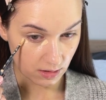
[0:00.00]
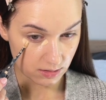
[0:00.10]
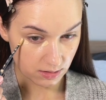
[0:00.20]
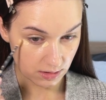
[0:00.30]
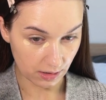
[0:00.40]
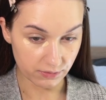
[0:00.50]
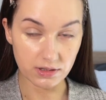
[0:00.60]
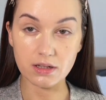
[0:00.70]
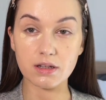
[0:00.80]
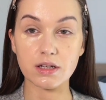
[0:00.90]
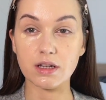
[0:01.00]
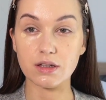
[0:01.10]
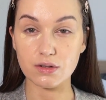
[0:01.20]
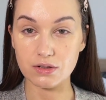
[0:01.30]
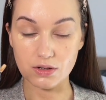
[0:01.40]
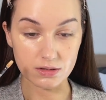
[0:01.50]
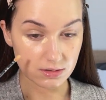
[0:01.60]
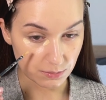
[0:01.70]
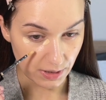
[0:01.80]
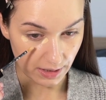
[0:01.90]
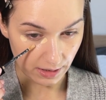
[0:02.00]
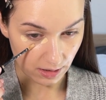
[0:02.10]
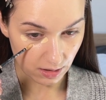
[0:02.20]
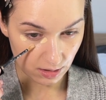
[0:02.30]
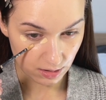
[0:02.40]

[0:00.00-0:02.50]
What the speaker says: It's definitely not my